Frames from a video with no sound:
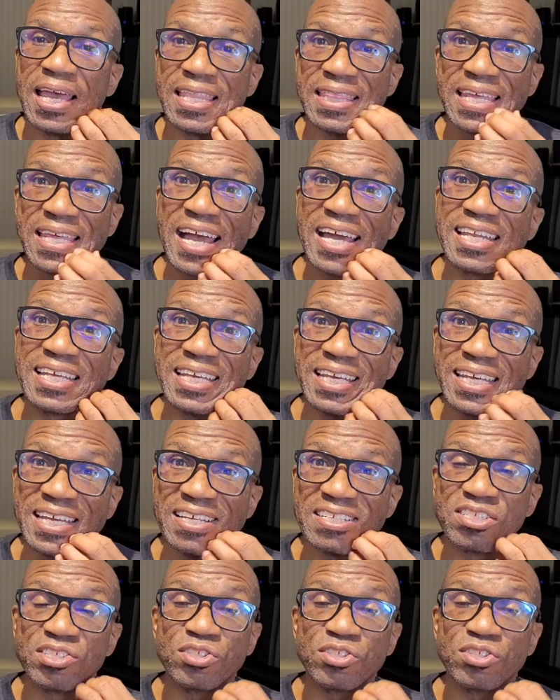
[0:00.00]
and that
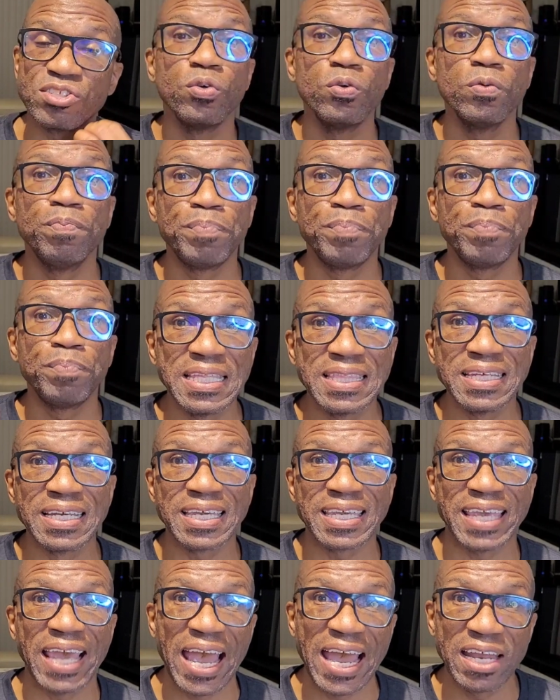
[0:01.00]
is to be
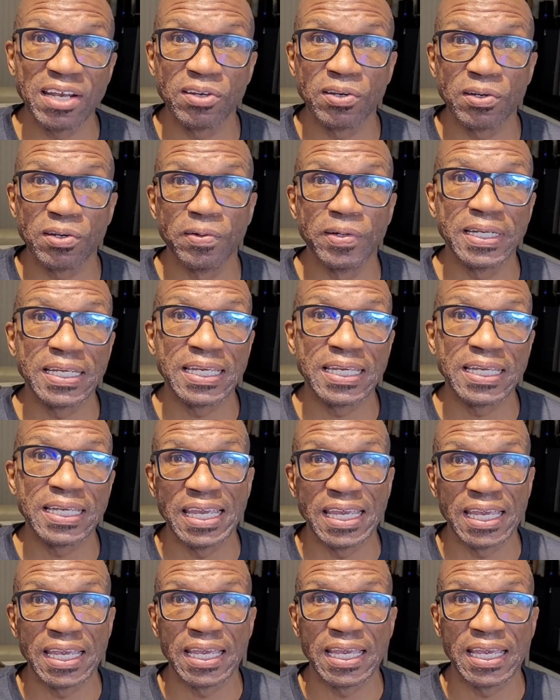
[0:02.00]
the category
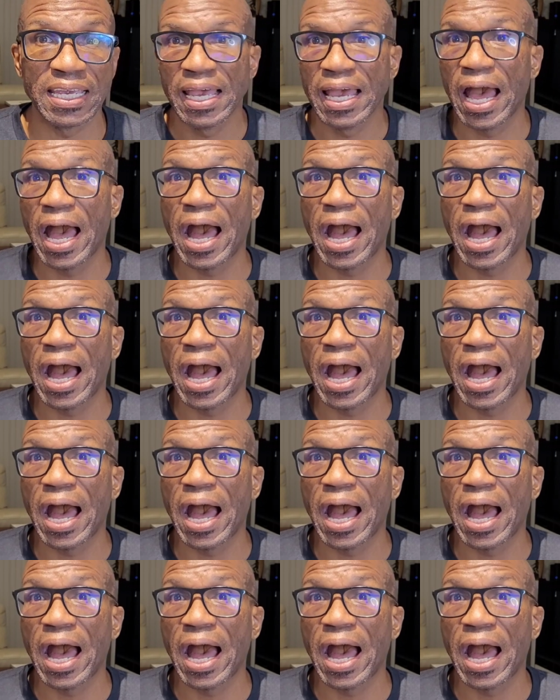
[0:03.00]
king.